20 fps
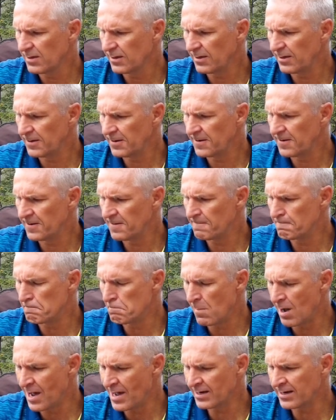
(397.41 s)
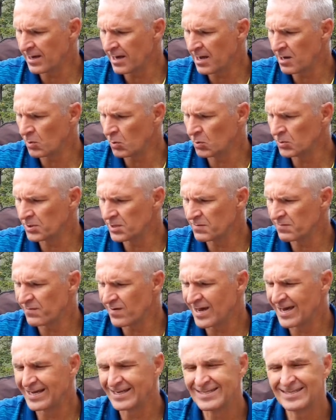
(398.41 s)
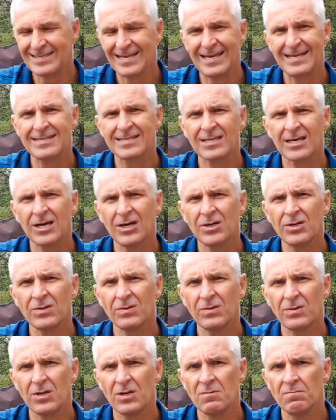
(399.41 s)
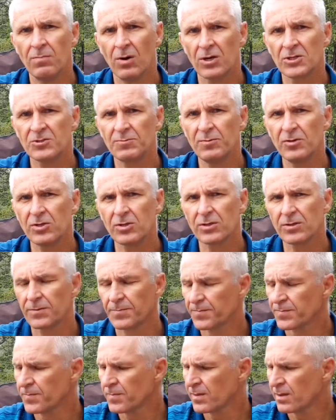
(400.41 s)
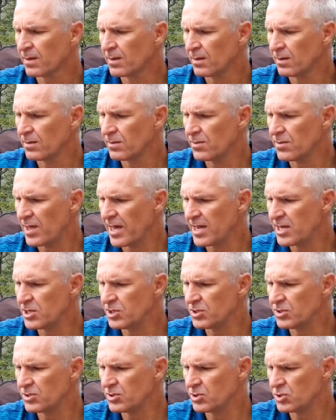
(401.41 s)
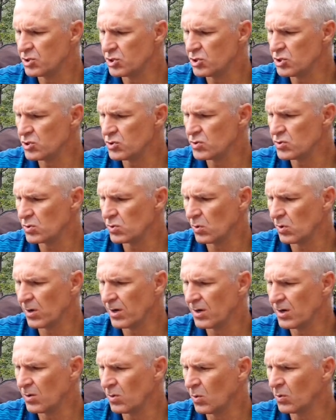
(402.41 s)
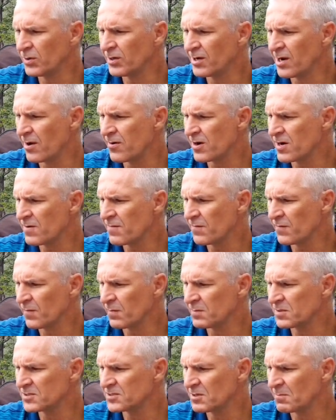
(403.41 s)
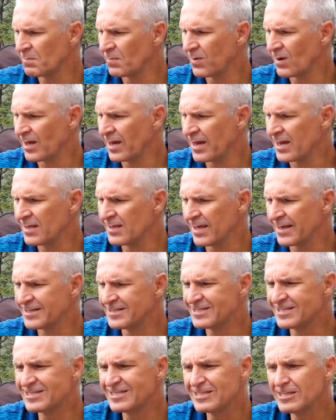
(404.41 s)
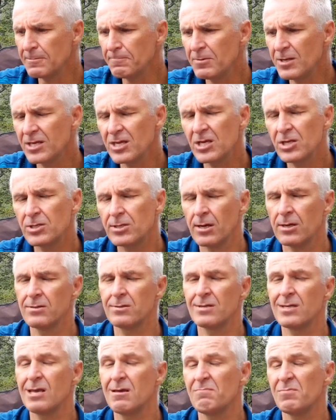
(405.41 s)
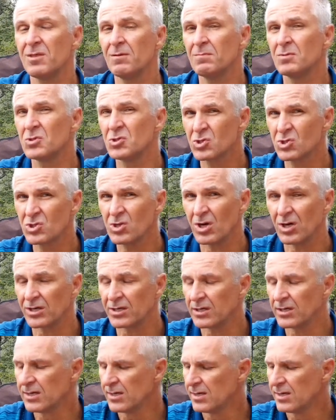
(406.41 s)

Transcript: Mine I ordered via Tentco in Boksburg. They do order directly from the supplier. They typically don't keep them in stock.